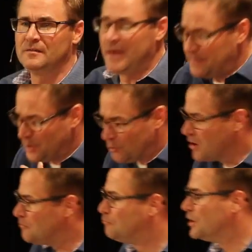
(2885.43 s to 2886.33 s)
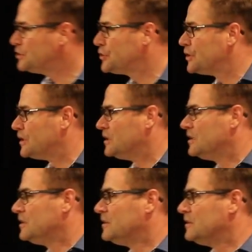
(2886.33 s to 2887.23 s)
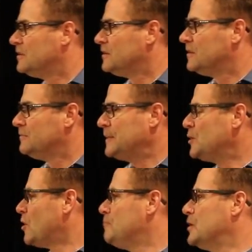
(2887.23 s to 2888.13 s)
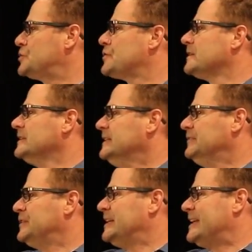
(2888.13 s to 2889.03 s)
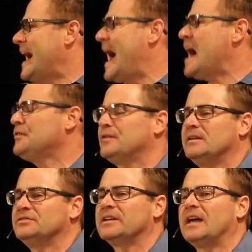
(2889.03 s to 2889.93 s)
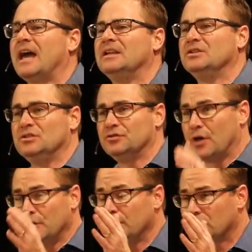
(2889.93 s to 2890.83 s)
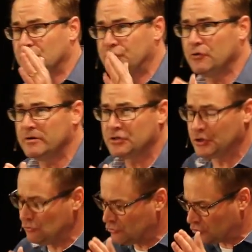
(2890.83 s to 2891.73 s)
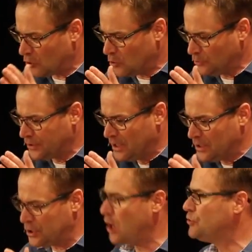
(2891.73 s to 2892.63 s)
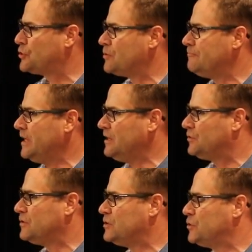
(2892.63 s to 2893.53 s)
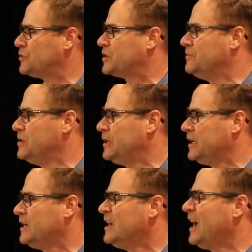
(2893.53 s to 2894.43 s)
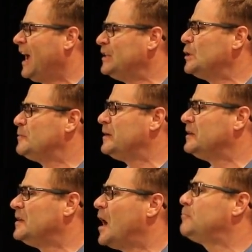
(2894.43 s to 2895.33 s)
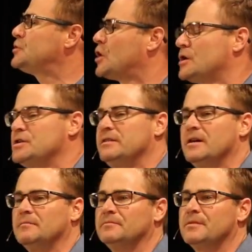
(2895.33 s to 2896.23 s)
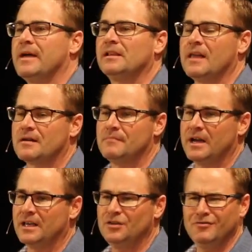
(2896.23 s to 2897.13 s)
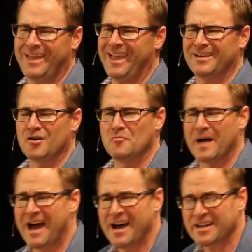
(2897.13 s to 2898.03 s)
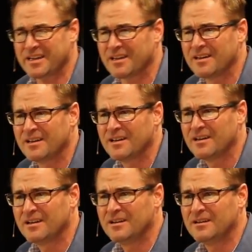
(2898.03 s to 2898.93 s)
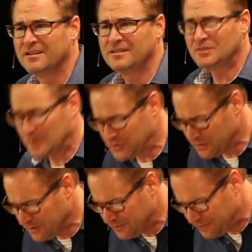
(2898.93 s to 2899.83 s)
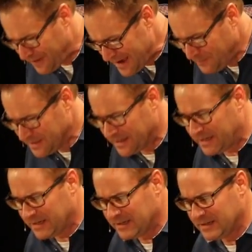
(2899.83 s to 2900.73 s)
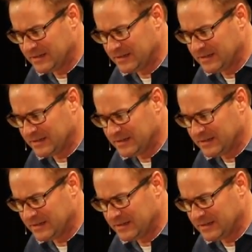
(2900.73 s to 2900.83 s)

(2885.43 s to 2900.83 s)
Maybe you were a butcher. Maybe you were a butcher that lived in Athens, and though you were Jewish, you sold kosher meat to the Jewish community, and you had been upcharging them to make a lot of money. You can't go back. This was your new family.